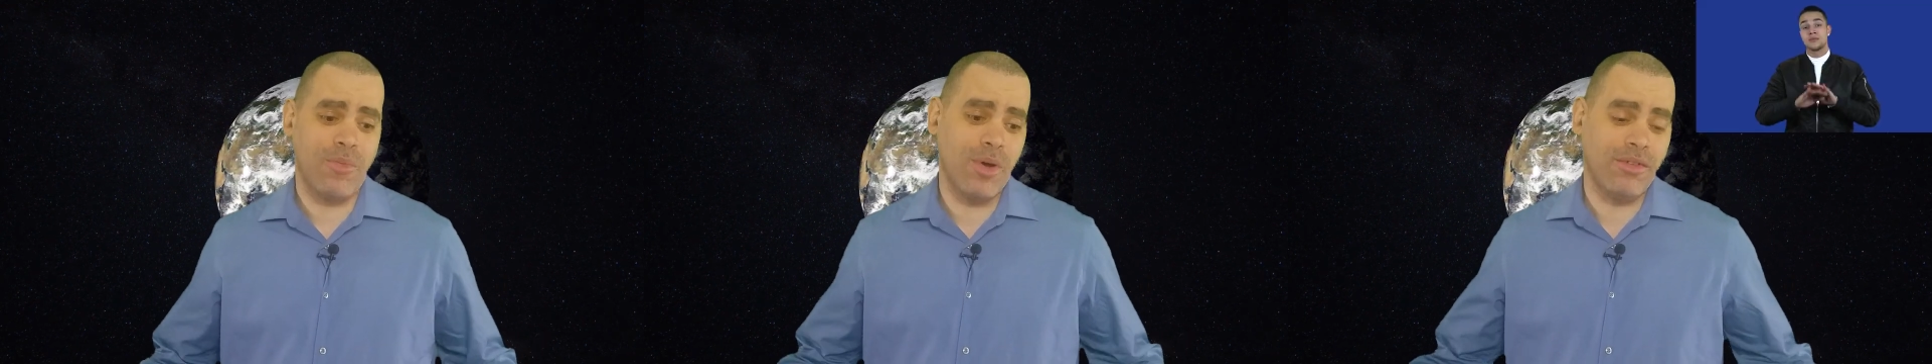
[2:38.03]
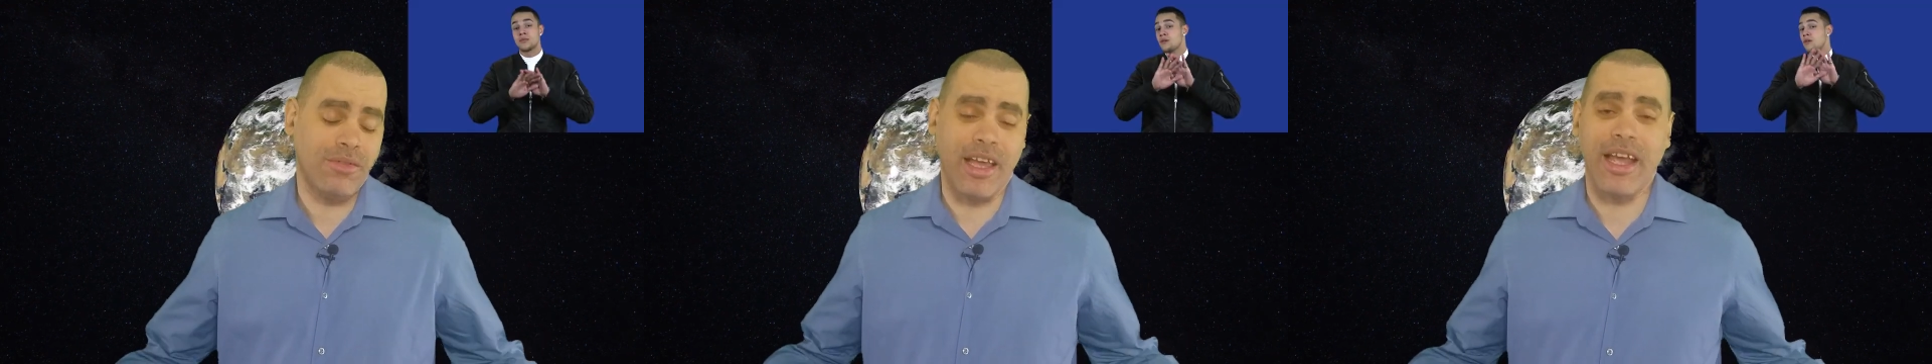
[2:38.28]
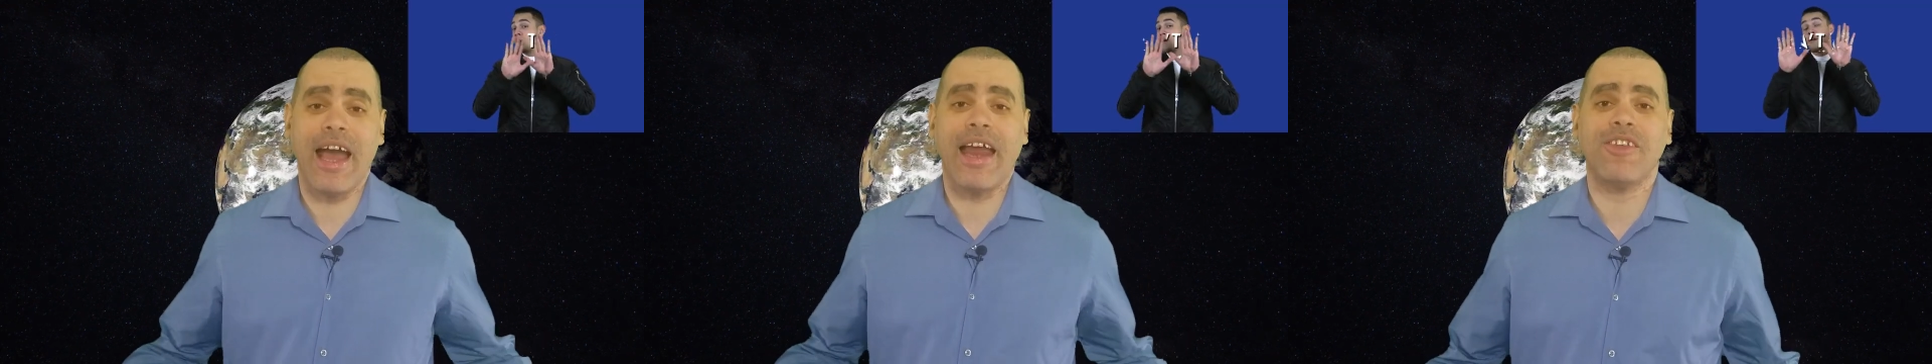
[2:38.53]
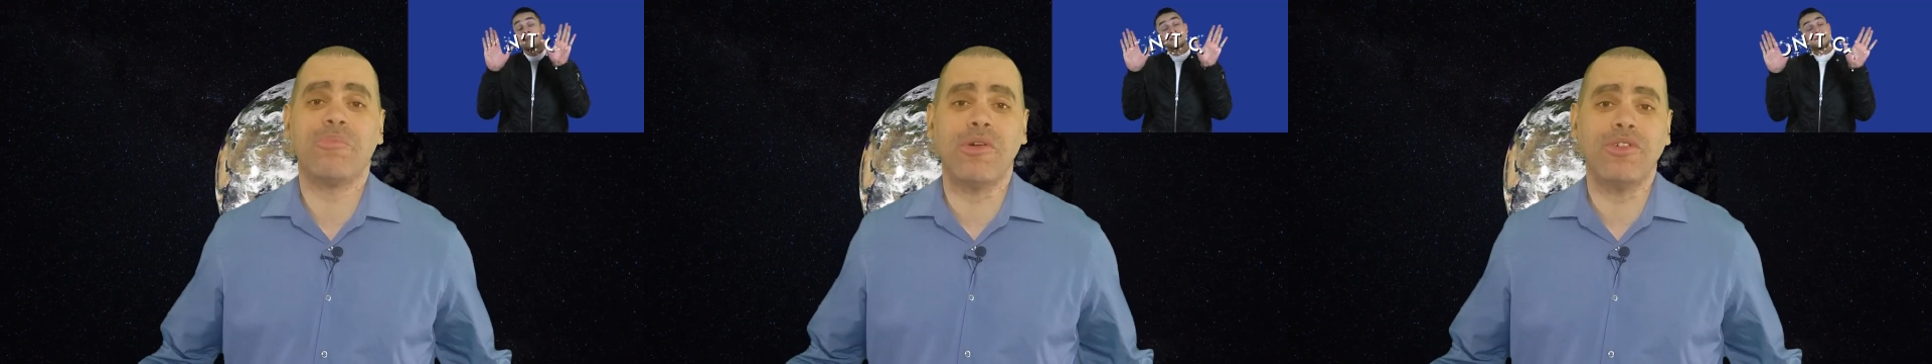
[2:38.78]
Well, he got
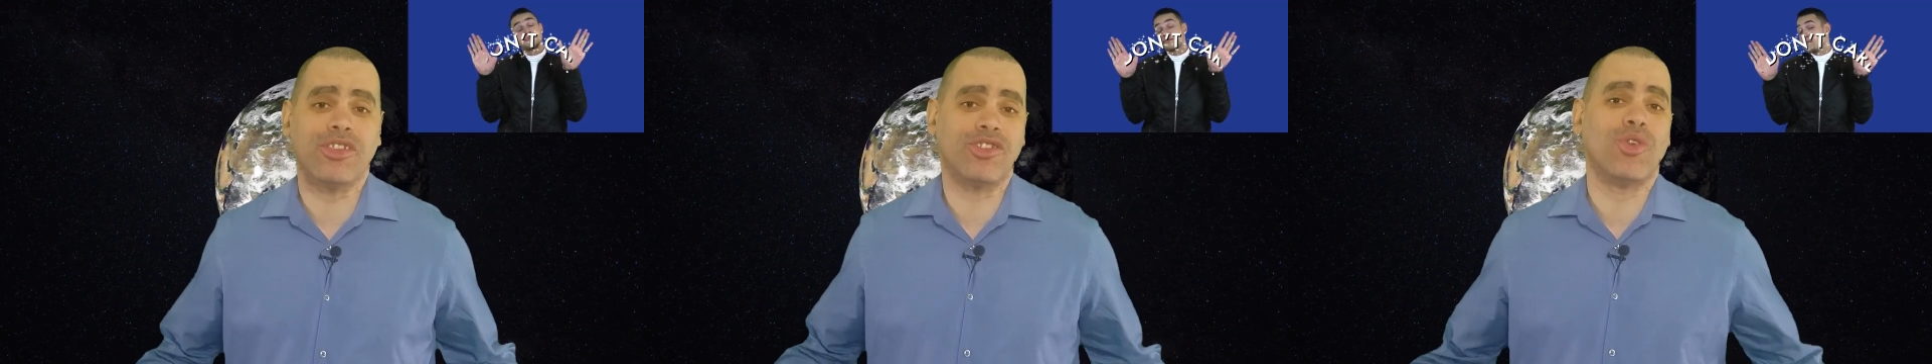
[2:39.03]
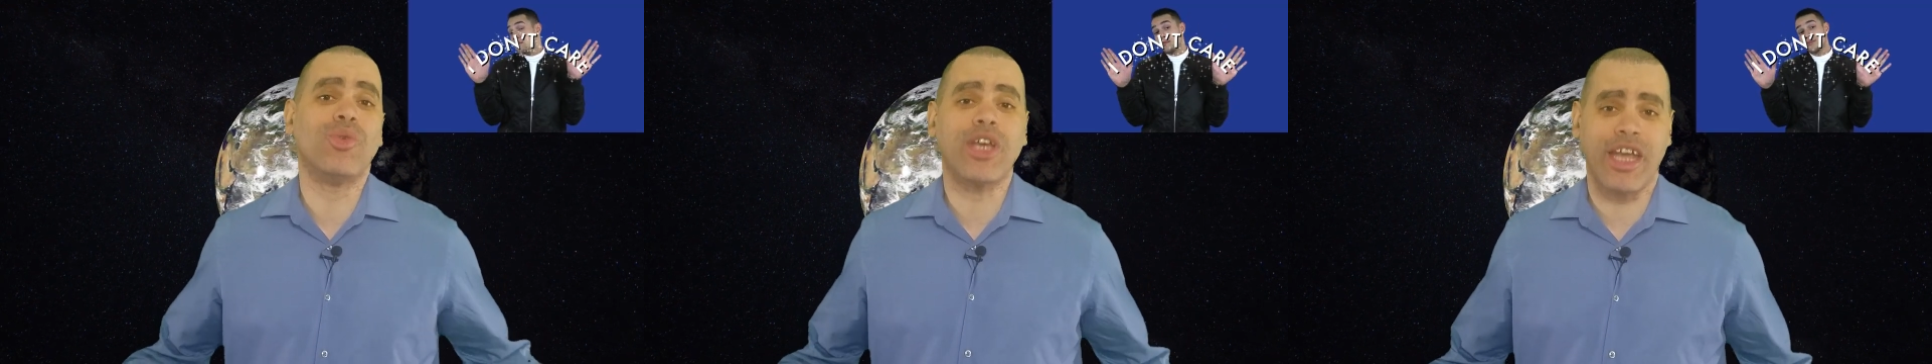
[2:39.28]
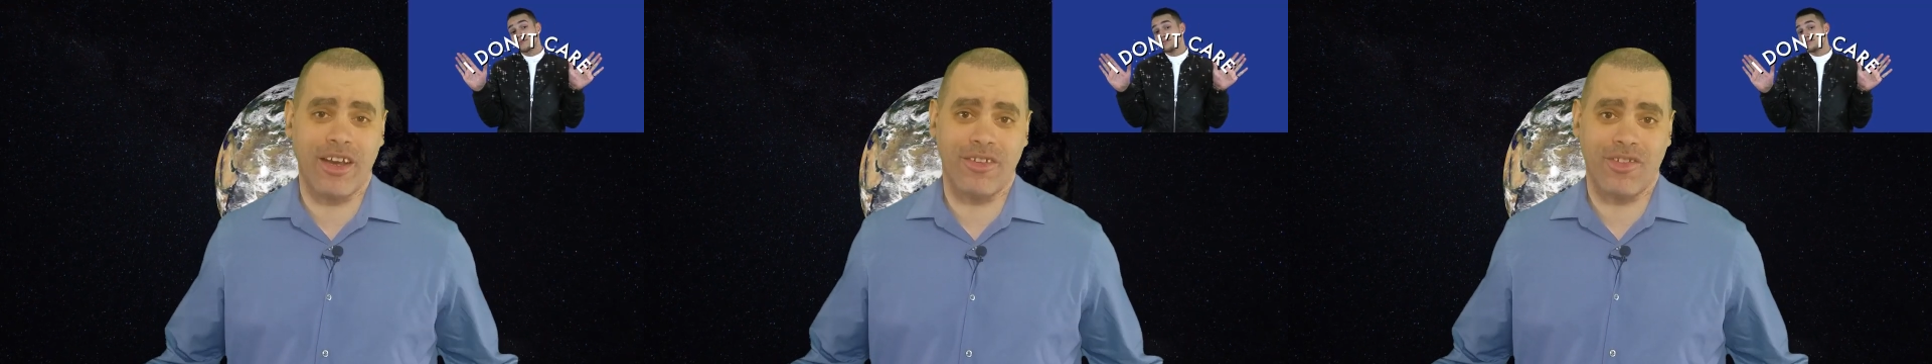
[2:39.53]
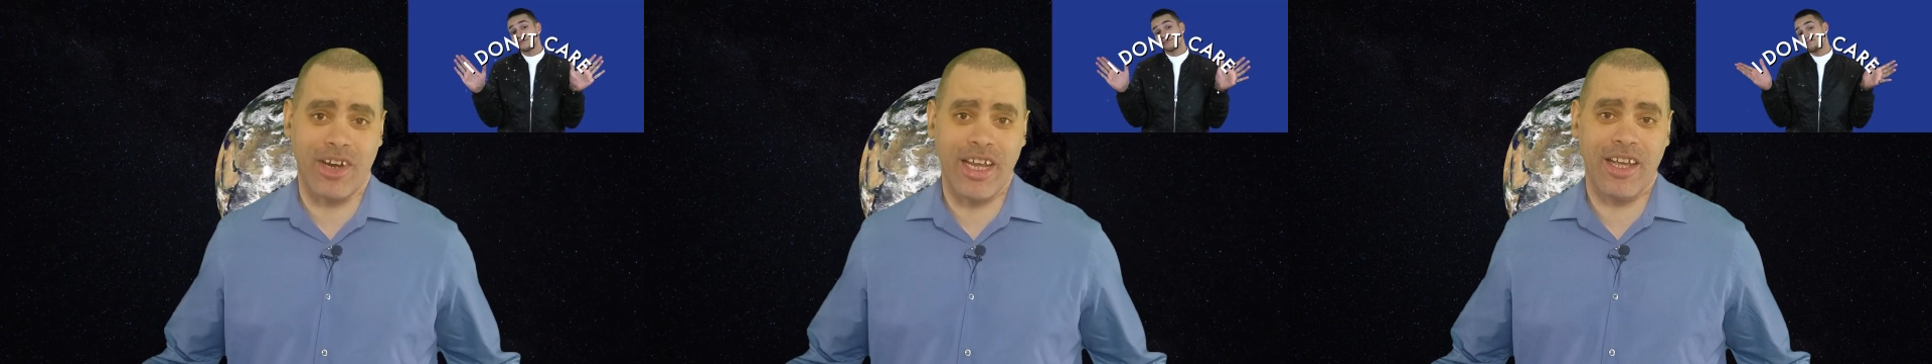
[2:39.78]
his bonus, so who
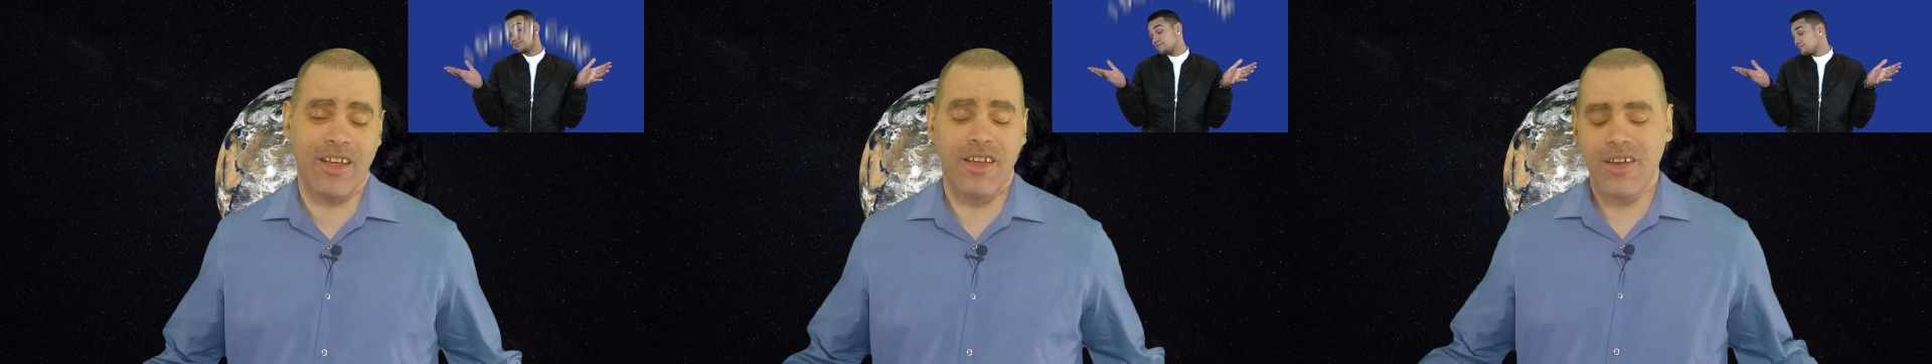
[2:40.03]
cares, right?